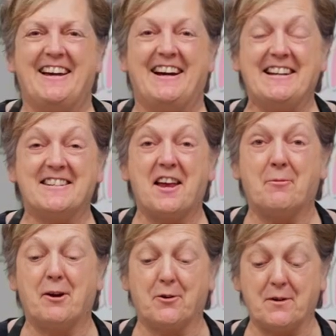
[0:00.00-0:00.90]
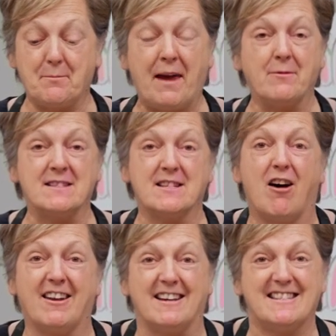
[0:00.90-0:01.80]
All right, today we are going to paint with
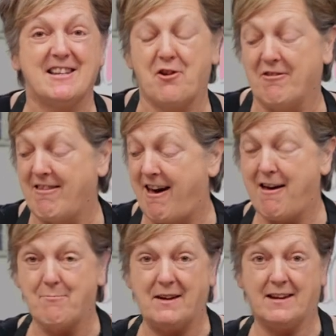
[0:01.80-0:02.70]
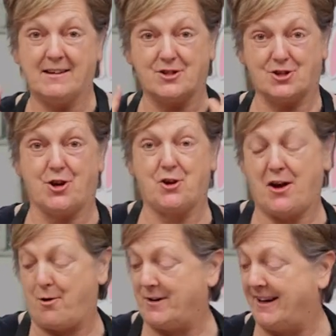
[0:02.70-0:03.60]
sawdust, so let me show
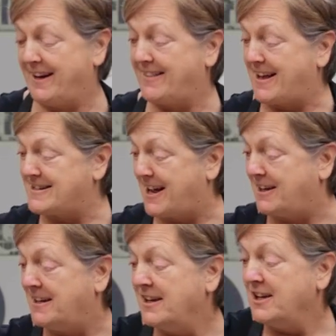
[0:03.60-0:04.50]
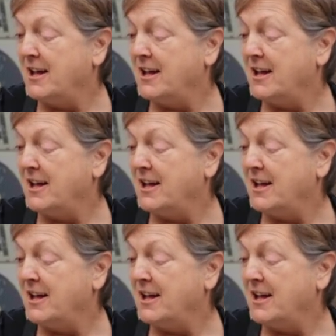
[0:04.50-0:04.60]
you how we're going to get that done.